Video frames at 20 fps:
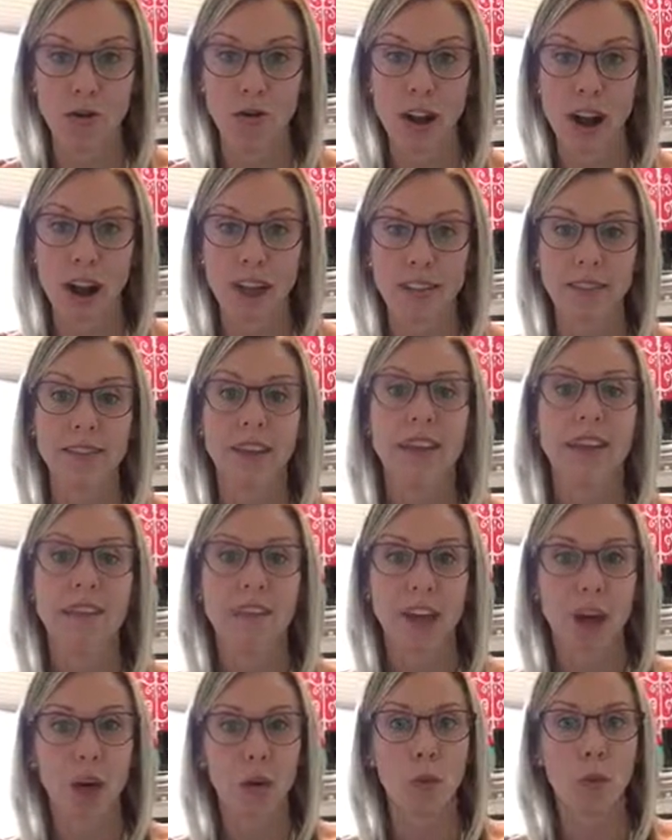friends
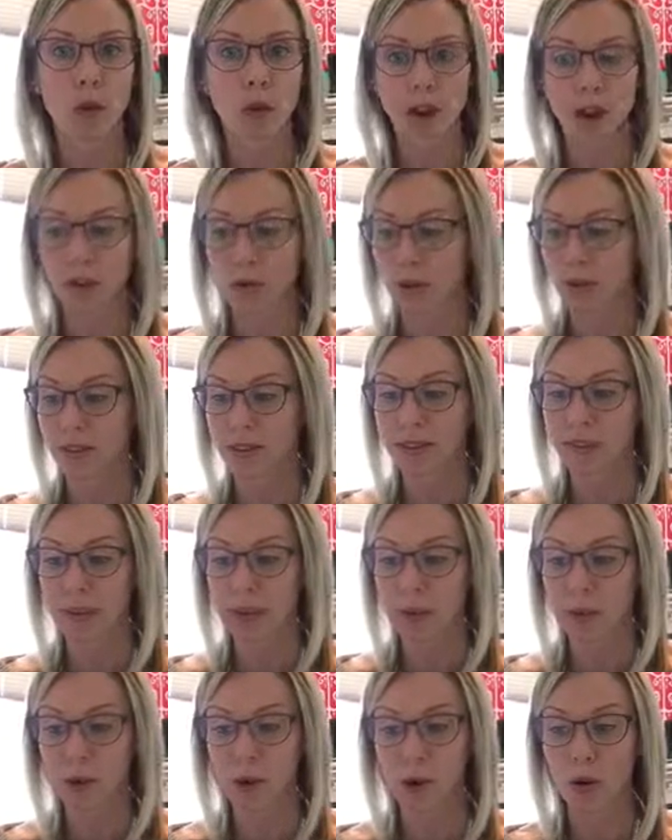that are working towards the
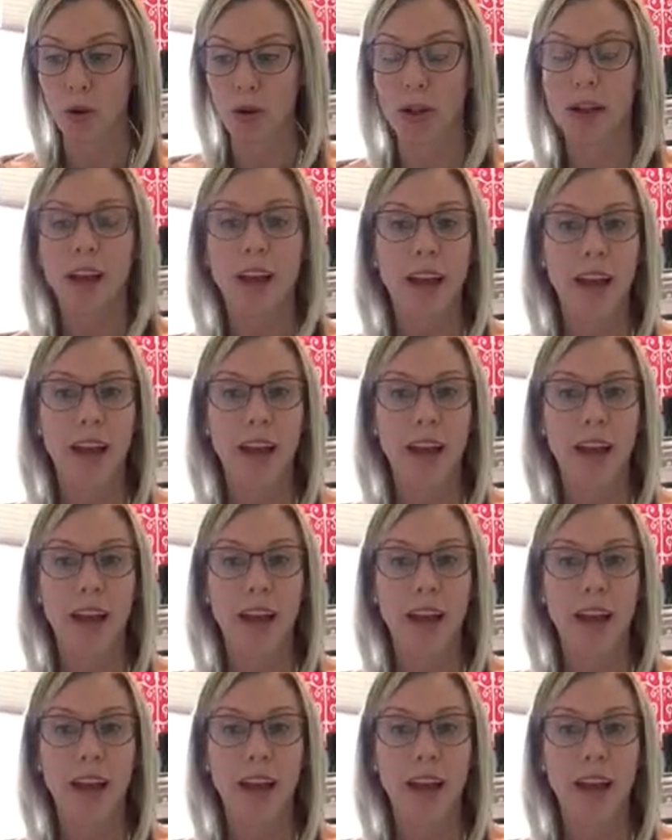same goal.